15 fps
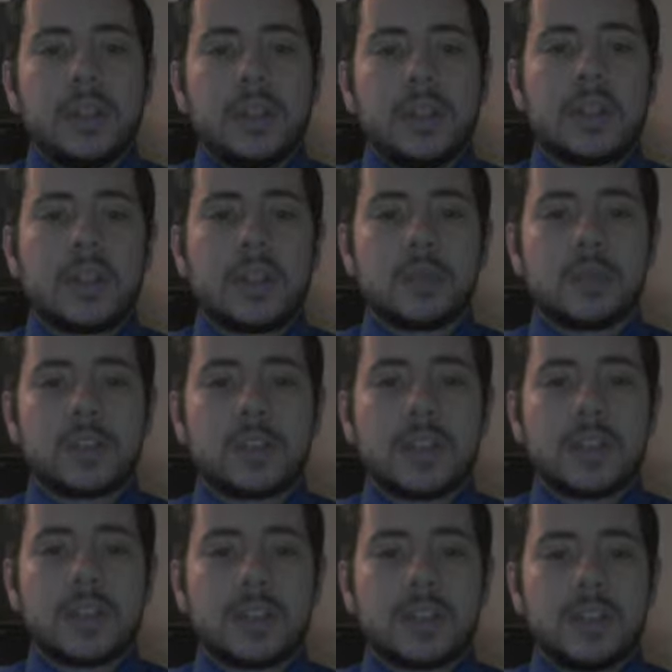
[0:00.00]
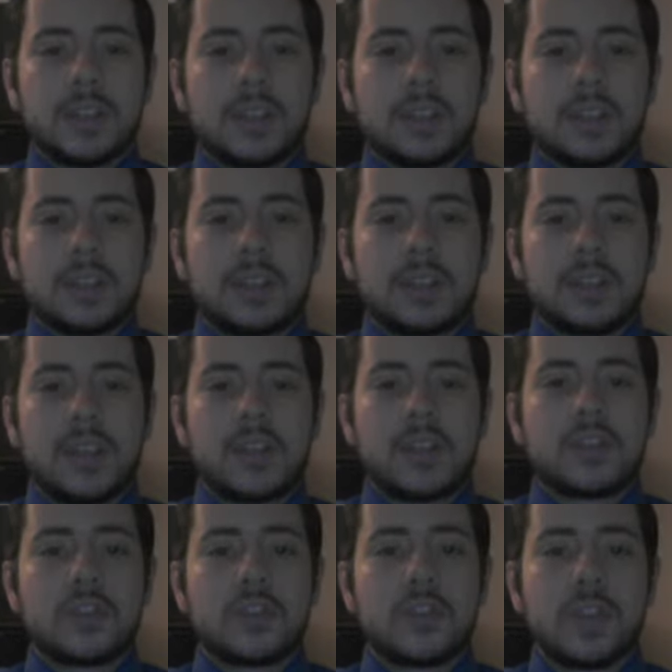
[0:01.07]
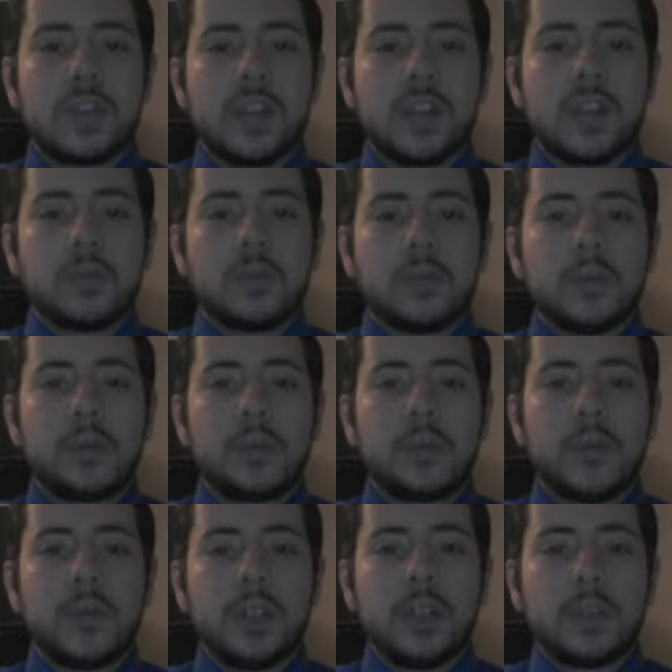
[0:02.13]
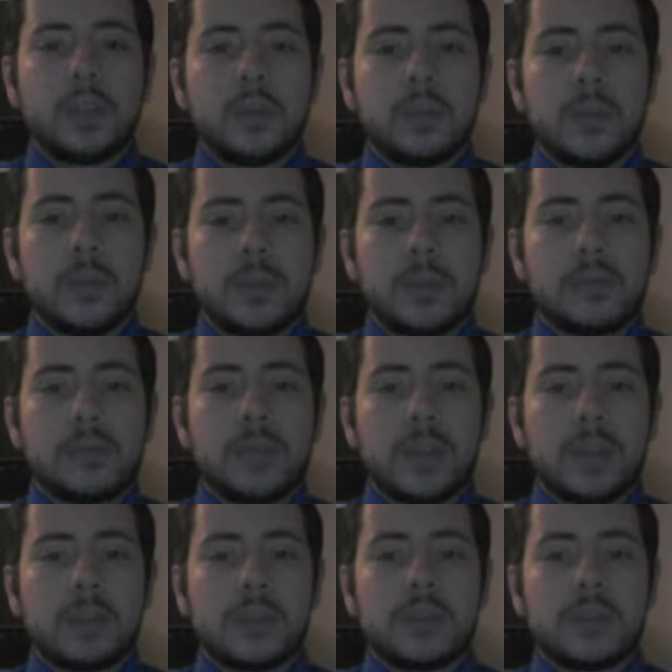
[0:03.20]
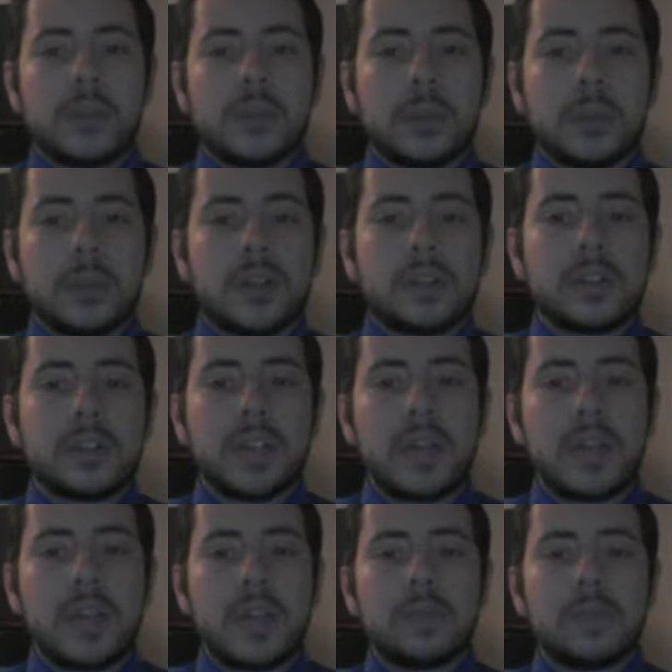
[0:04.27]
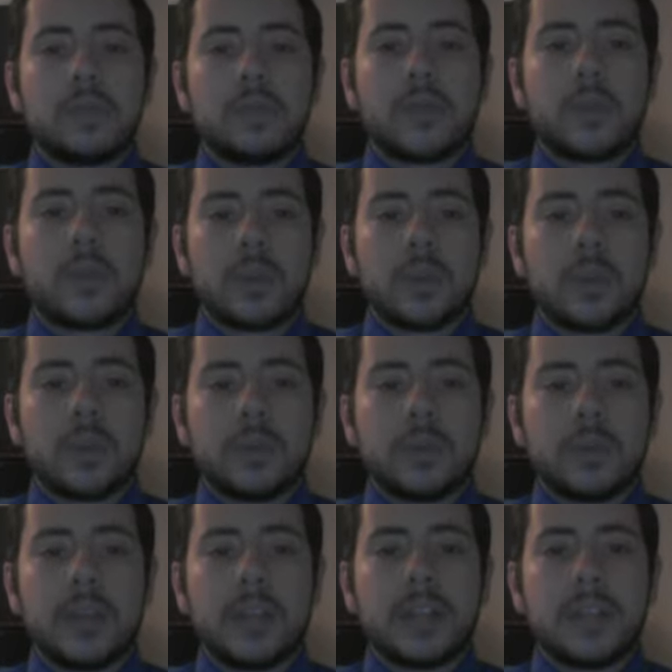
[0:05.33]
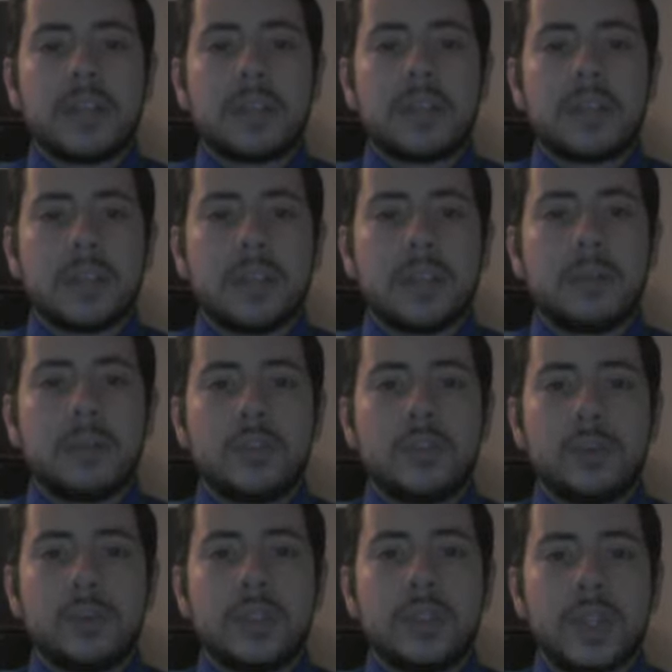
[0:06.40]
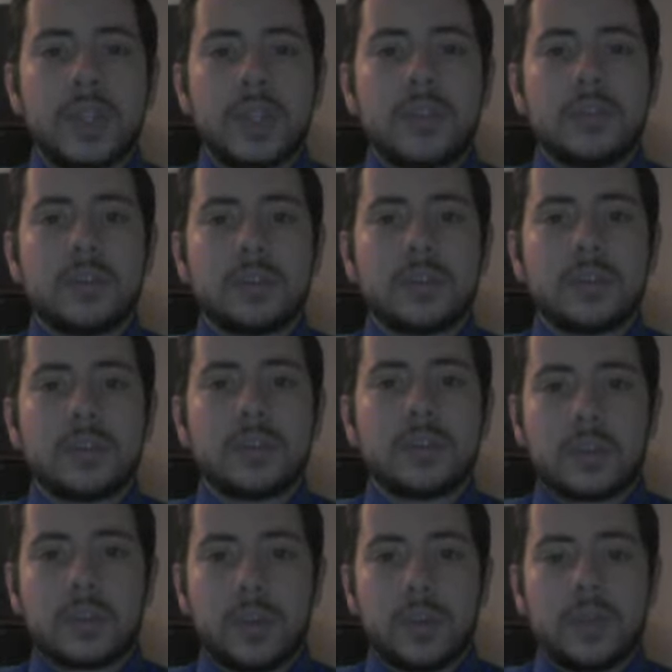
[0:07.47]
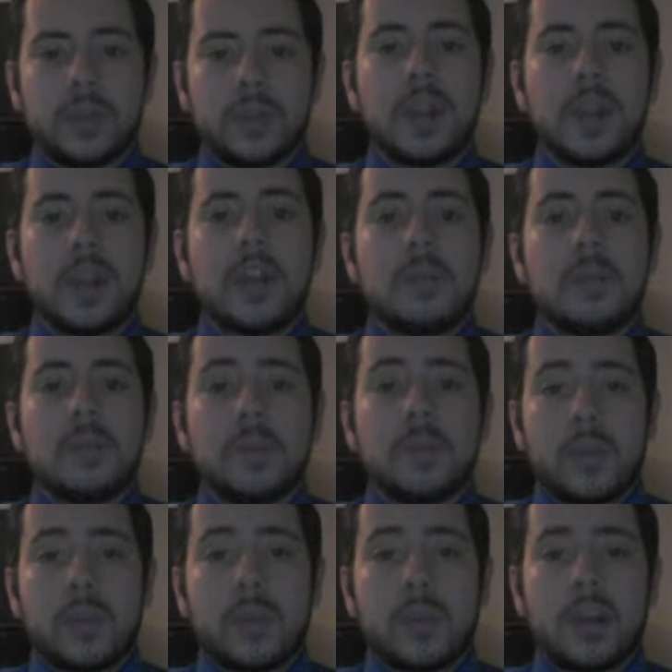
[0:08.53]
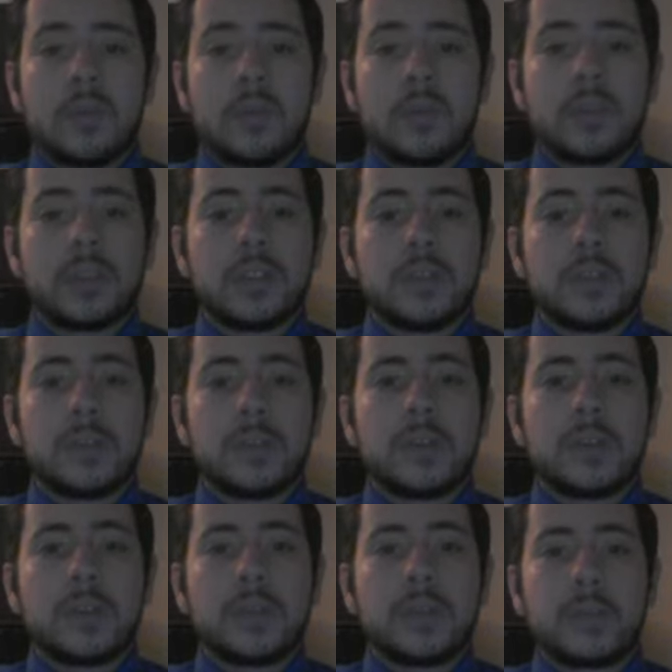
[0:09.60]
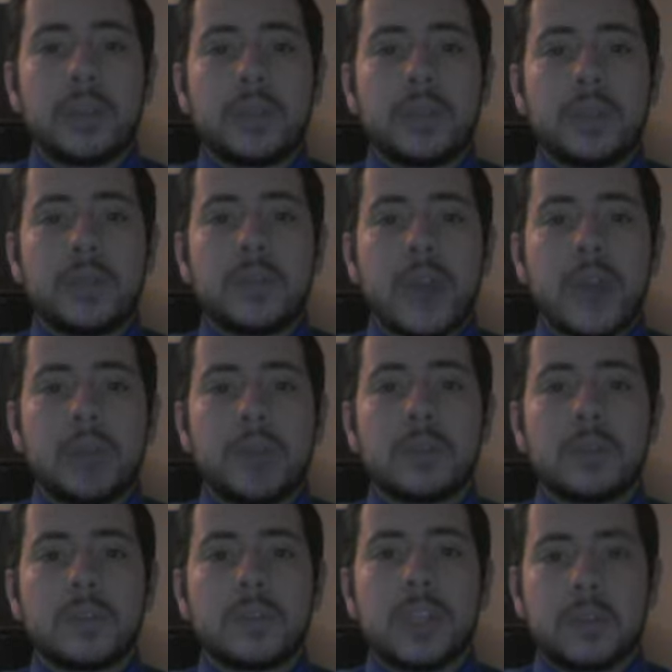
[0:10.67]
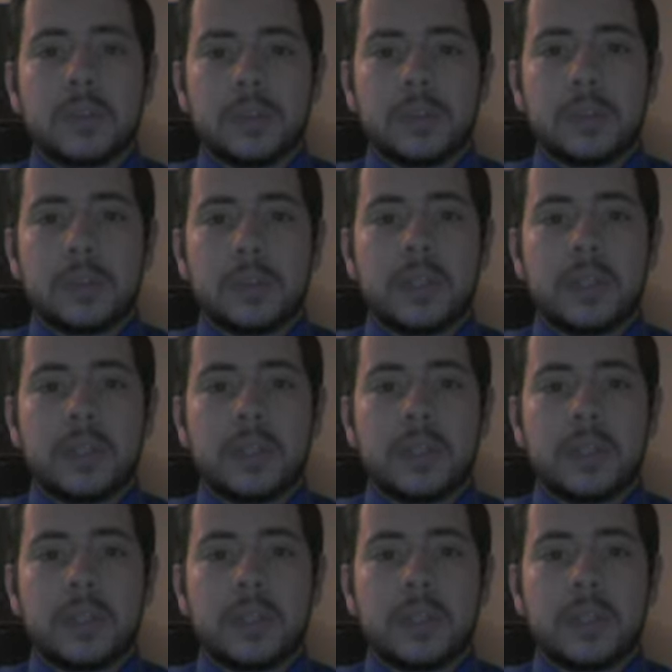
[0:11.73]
is Agustin Garcia, and shortly I will be providing you with information regarding Apple's fourth quarter ended December 29, 2012. Before that, I will give you a brief summary of Apple's history.